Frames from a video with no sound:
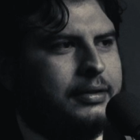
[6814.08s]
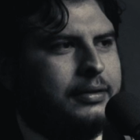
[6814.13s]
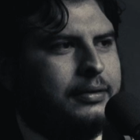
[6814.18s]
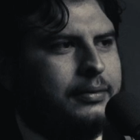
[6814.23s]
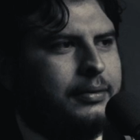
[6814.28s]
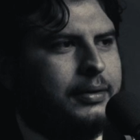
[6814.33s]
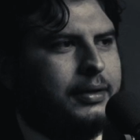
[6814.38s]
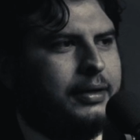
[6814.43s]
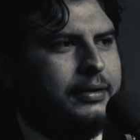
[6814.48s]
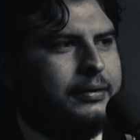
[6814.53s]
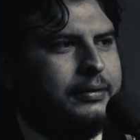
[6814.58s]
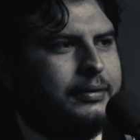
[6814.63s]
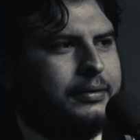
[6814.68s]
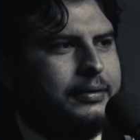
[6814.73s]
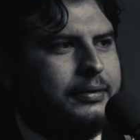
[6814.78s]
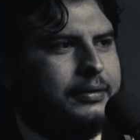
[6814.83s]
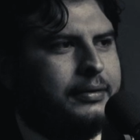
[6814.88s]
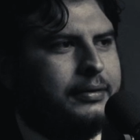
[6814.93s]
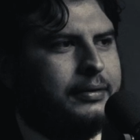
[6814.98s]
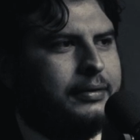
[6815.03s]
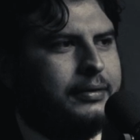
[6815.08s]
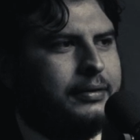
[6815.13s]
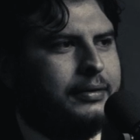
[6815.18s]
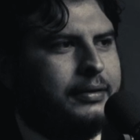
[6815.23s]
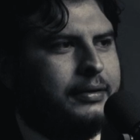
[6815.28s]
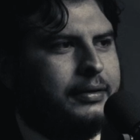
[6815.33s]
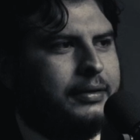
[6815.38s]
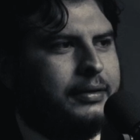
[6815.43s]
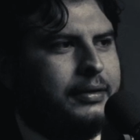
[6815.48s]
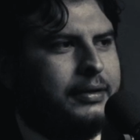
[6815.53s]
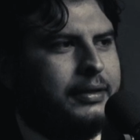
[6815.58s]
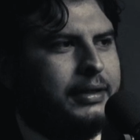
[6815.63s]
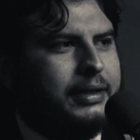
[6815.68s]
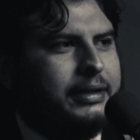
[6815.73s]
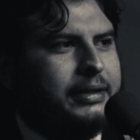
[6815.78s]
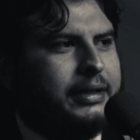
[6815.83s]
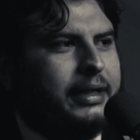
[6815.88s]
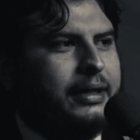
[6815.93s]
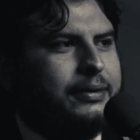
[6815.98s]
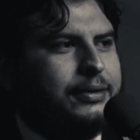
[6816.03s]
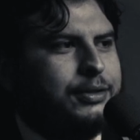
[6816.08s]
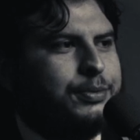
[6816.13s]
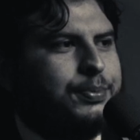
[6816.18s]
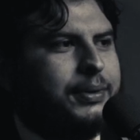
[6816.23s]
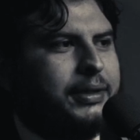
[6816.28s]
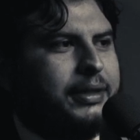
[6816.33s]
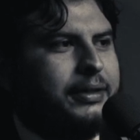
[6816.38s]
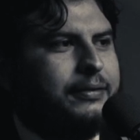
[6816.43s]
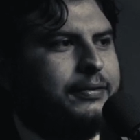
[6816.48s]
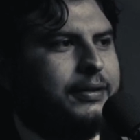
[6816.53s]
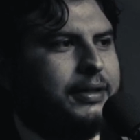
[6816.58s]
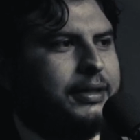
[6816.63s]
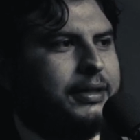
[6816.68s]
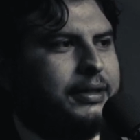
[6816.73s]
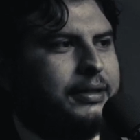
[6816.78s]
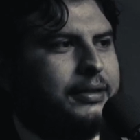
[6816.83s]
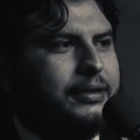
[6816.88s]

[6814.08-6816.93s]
Wow. That was pretty fucking